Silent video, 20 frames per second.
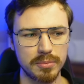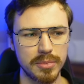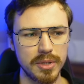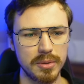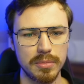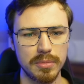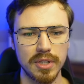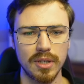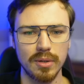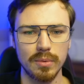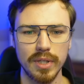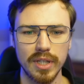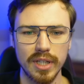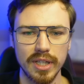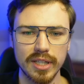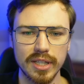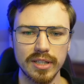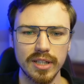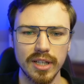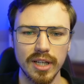People are
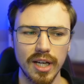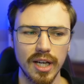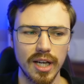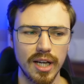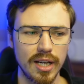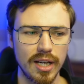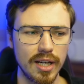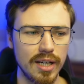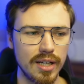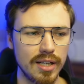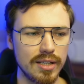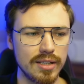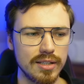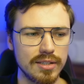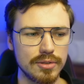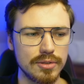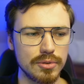willing uh,